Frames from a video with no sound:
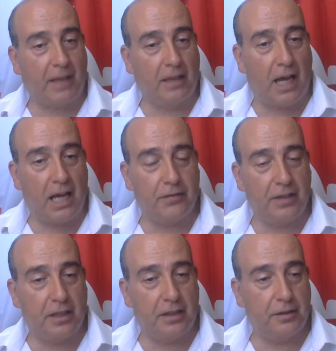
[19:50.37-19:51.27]
live
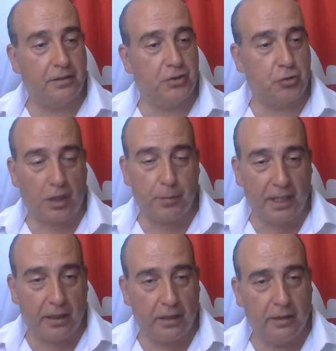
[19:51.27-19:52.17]

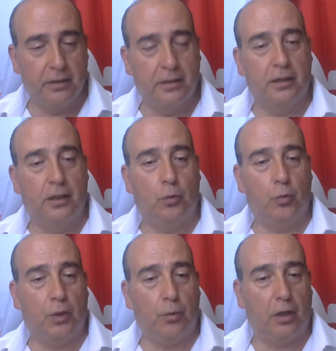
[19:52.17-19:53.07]
streaming,
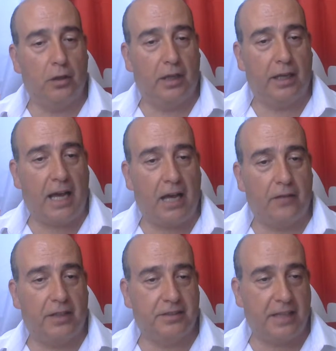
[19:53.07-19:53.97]
we will
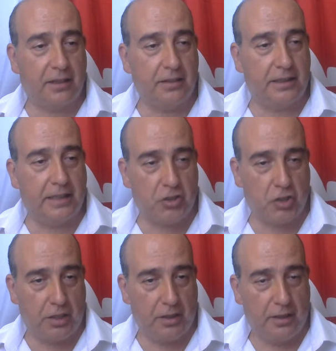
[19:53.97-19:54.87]
have a second
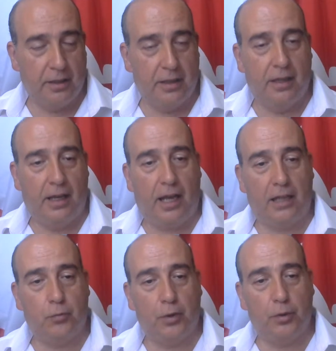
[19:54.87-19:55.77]
edition,
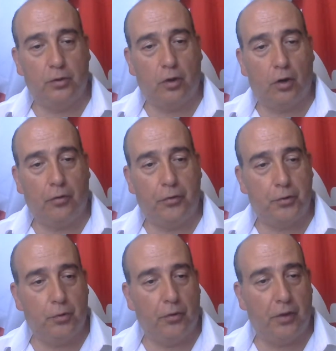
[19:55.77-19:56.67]
and we will go
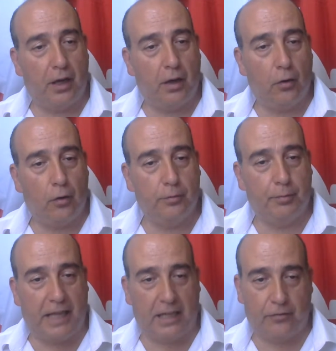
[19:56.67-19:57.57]
through the whole
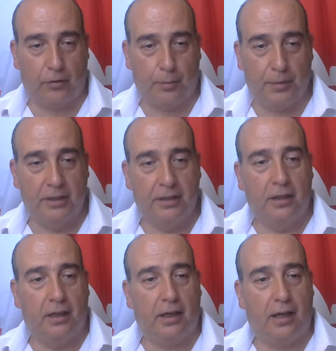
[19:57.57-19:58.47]
platform.
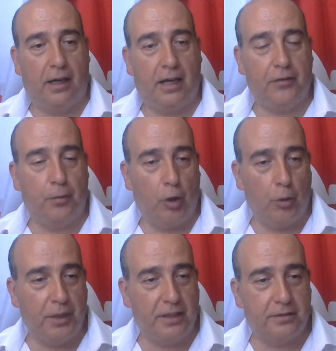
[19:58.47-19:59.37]
At the
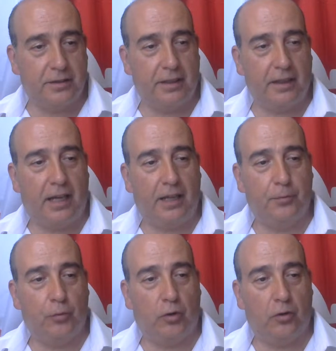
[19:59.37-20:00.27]
moment, I
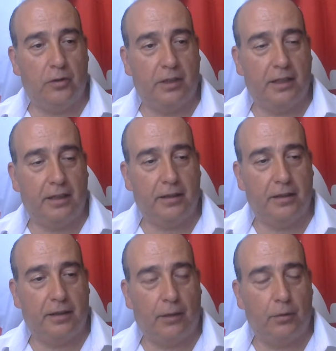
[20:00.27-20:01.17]

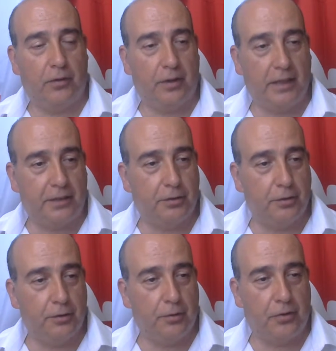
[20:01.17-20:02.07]
will like
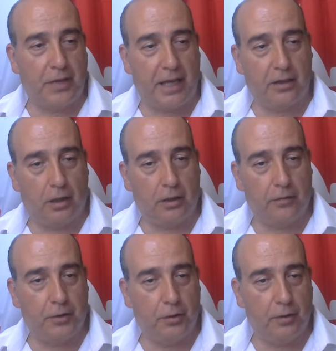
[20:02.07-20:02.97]
to thank all
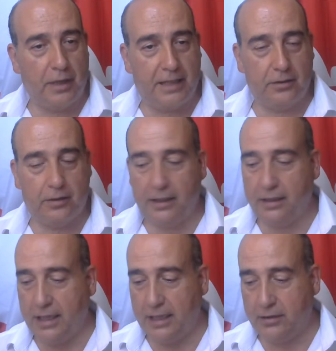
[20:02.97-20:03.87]
of you
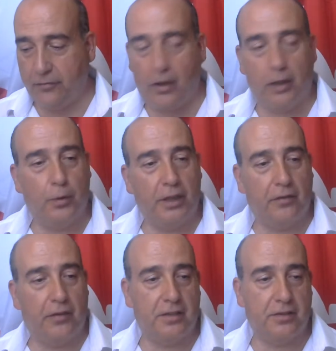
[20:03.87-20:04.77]
handling and
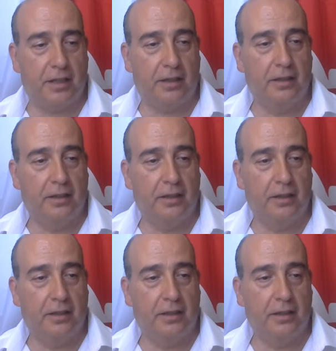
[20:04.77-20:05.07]
following this